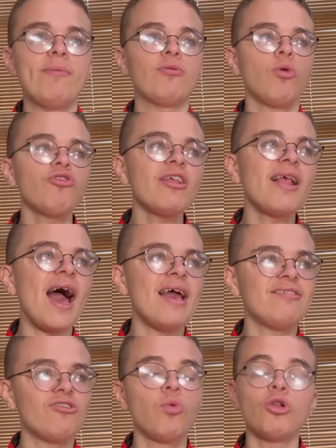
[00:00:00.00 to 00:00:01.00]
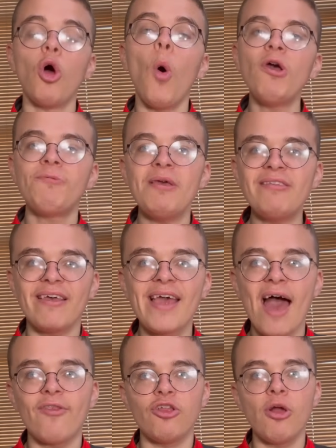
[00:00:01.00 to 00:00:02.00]
And one of the lines is, we'll always be
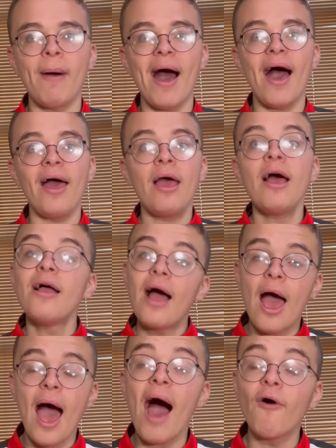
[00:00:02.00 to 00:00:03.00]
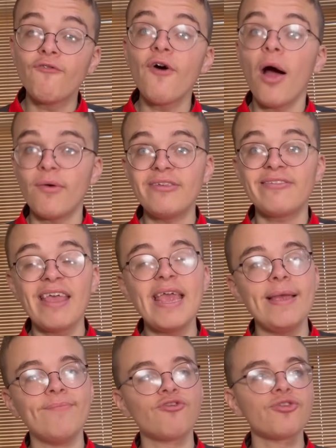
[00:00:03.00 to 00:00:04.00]
together no matter uh, how far it
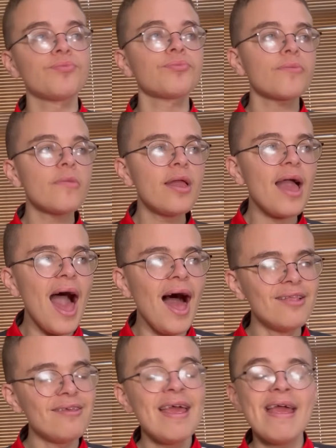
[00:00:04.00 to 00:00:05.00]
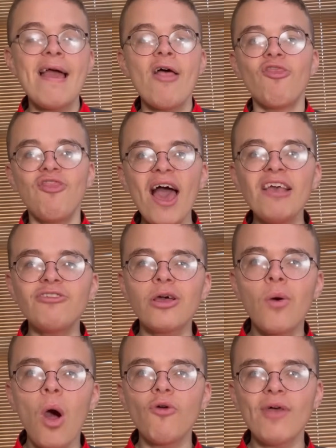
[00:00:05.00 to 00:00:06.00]
seems. And that is a
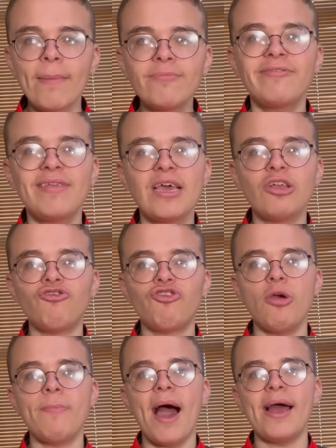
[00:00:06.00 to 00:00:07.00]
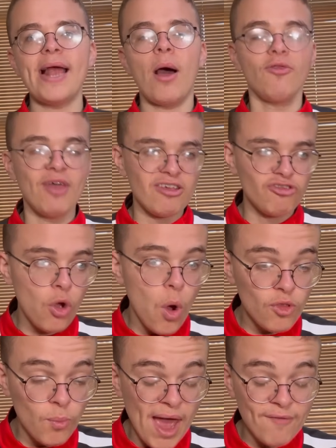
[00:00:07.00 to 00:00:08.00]
quote that I'm sticking to by now. And that is a quote
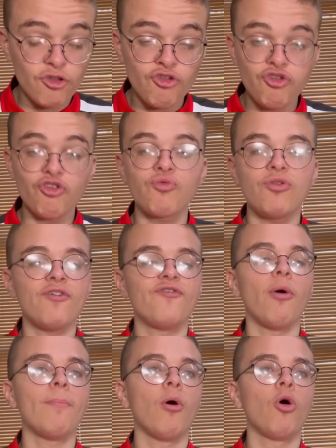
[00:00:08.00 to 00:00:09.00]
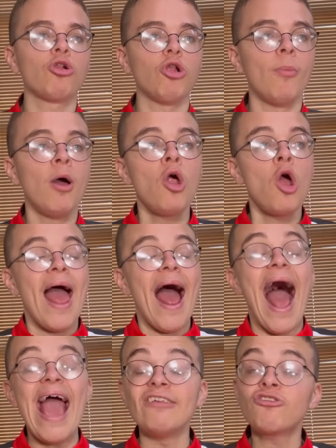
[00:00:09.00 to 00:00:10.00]
that we have to trust with the football club.
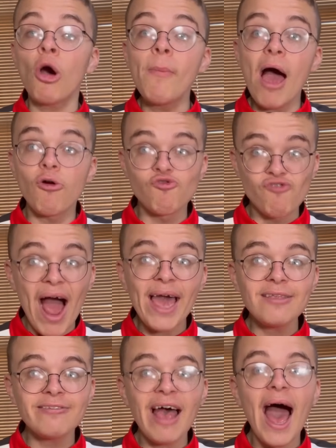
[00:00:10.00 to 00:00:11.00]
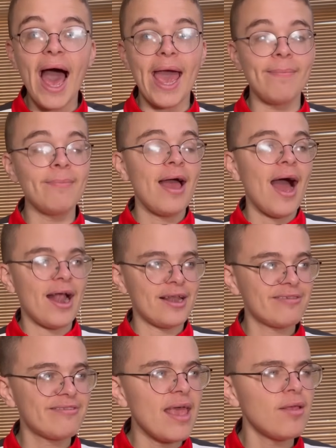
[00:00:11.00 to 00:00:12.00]
It's come at a right time. And I
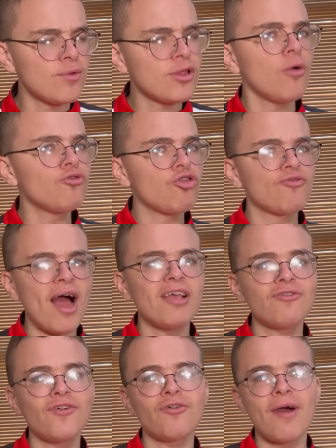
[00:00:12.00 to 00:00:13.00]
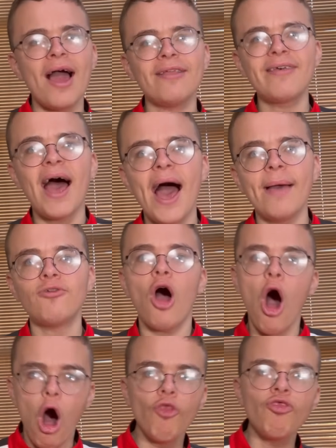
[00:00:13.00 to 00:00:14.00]
say that we don't do the right stuff at the right times
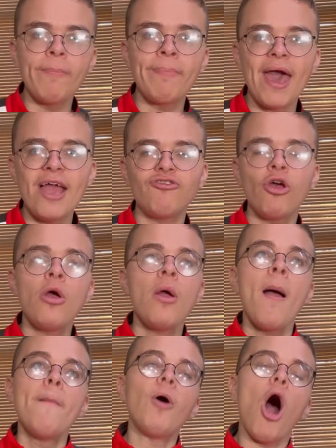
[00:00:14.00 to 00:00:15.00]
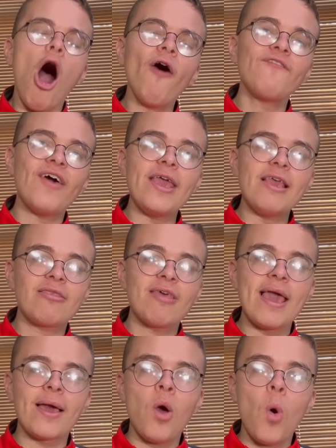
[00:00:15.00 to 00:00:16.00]
on the pitch. But off it, you
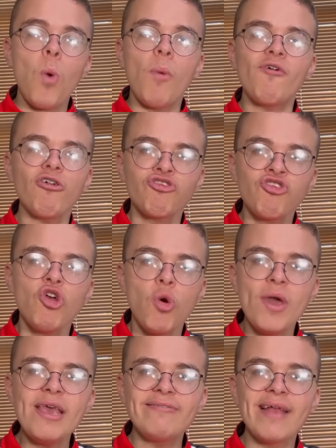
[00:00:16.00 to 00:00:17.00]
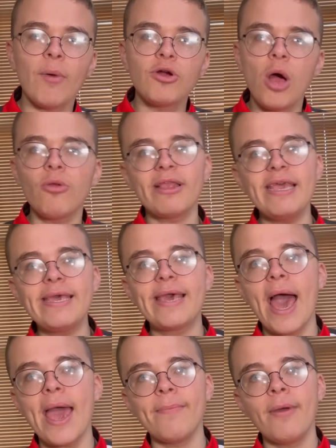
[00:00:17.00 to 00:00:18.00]
think, well, we've got two weeks now with no league
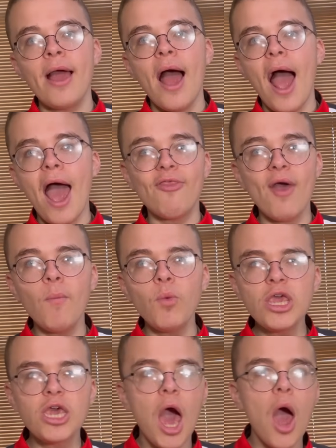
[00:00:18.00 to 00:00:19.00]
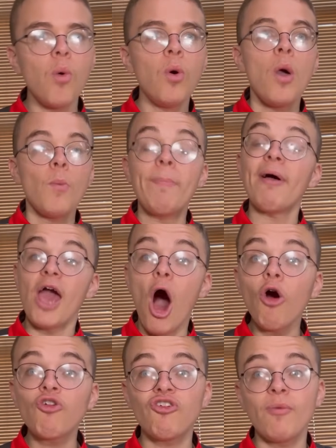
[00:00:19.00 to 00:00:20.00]
game. And then we go, we play
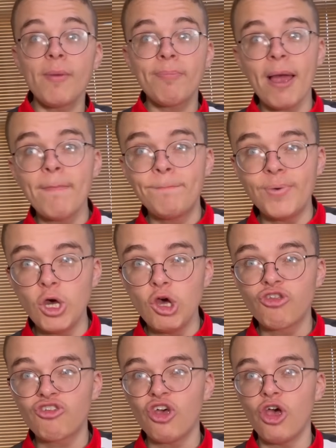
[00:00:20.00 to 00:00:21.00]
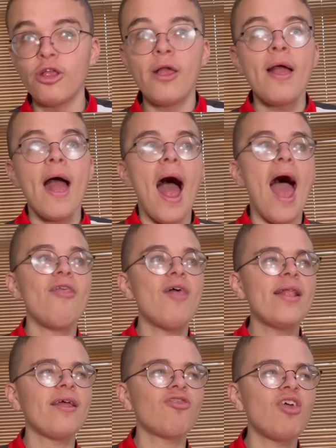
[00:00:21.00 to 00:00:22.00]
Oxford, we play Burton. And
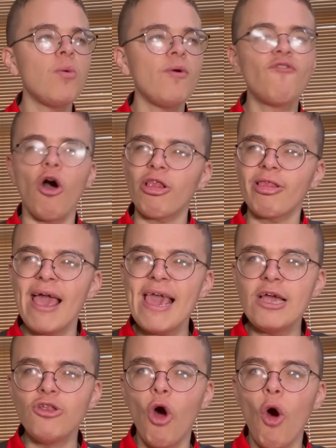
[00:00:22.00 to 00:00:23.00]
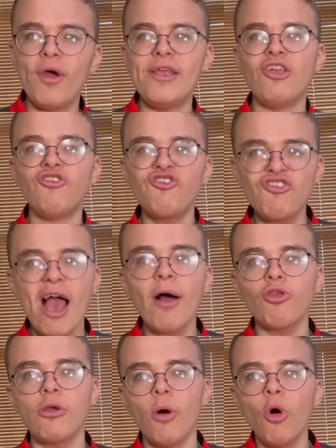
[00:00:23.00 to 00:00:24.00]
then I think we've got Leyton Orient and
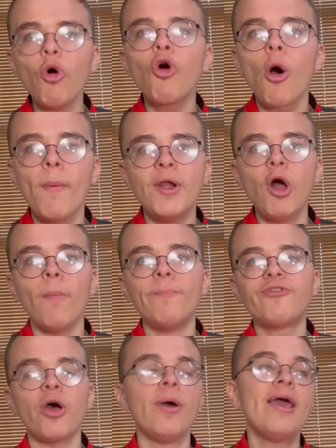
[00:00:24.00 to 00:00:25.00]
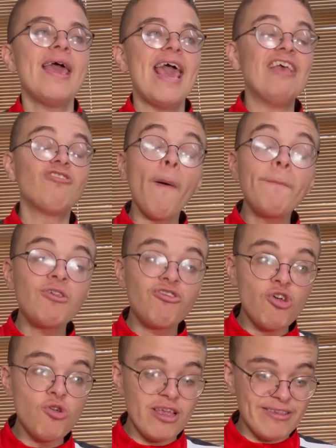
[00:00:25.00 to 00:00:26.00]
Cheltenham all coming up. So it's
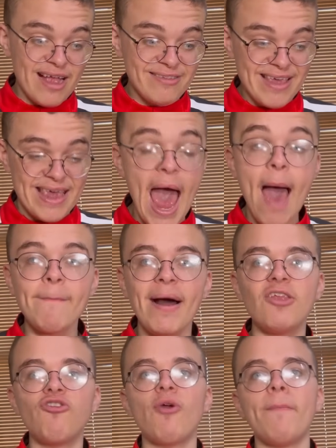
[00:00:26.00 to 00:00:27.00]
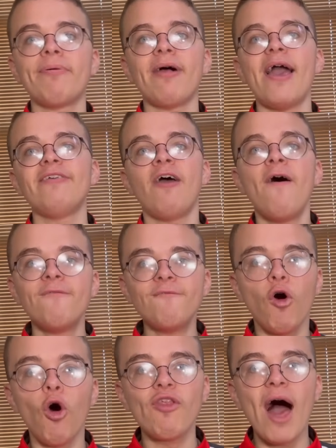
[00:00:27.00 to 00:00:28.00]
opportunities there to get a manager in place
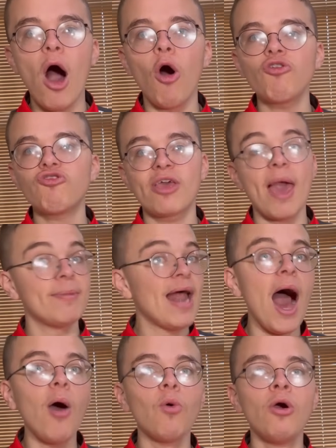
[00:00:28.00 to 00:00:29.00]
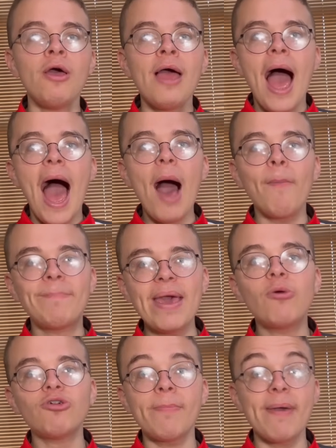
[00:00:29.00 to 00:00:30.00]
for that Oxford game. And how, how big
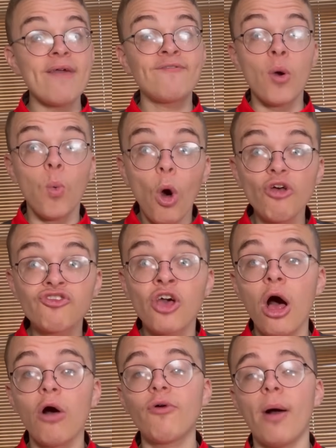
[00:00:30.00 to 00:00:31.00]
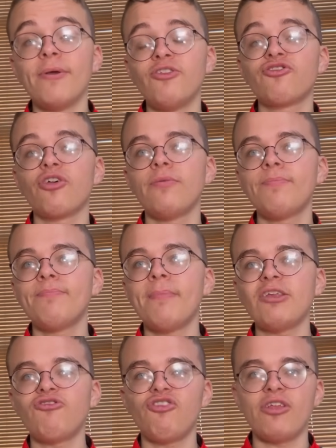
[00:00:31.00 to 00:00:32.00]
would it be if it was Carl Robinson
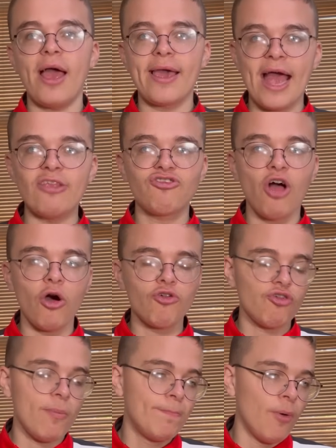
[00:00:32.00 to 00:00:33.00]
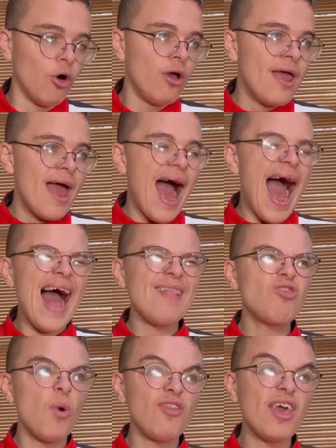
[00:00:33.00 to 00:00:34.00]
managing against Oxford? But
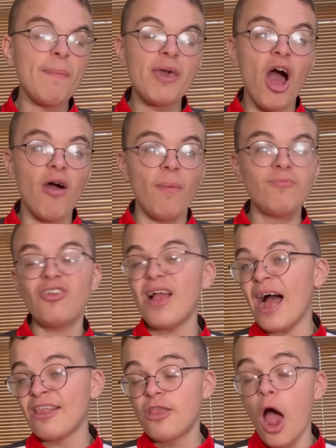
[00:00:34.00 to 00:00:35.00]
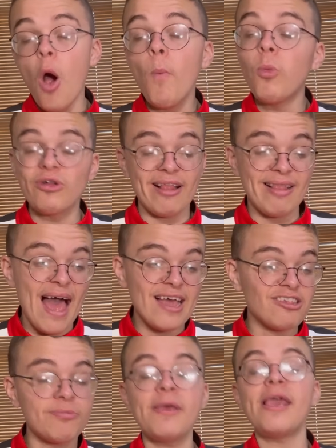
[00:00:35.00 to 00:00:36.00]
do I think it'll be Carl Robinson? I don't. Would I like it
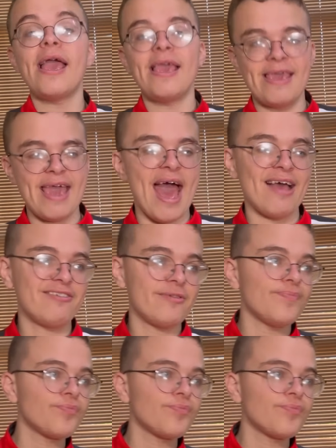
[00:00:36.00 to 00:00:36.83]
to be? Yes.